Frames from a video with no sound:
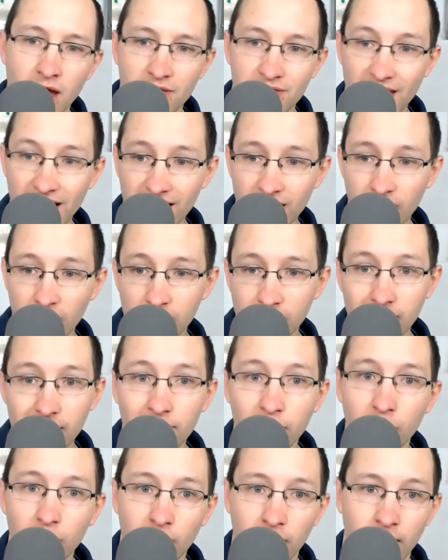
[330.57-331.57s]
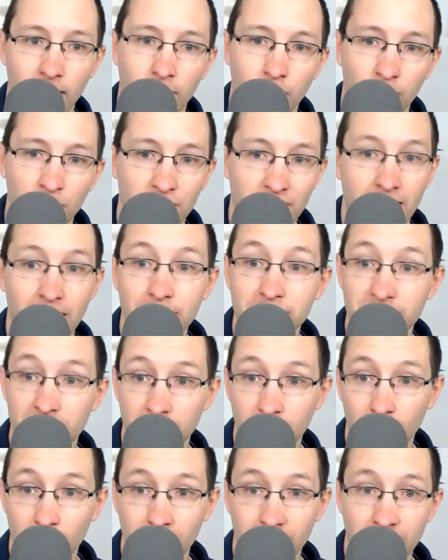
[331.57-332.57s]
That kind of level, with the amp
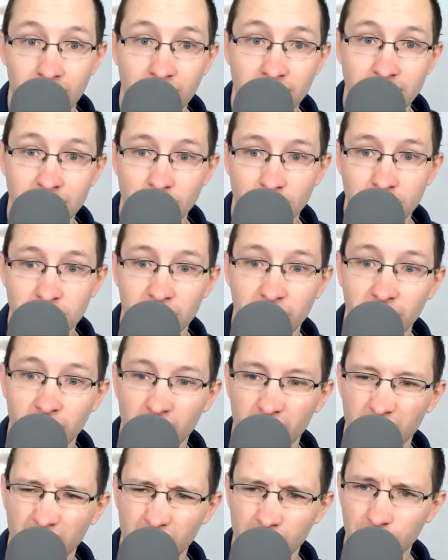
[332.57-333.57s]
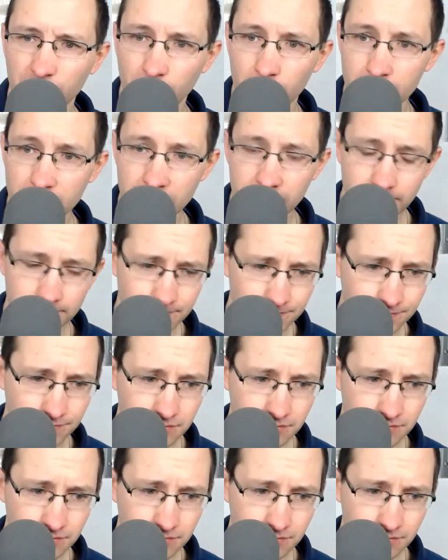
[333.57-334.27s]
set the way that it is, starts to feel a little squishy,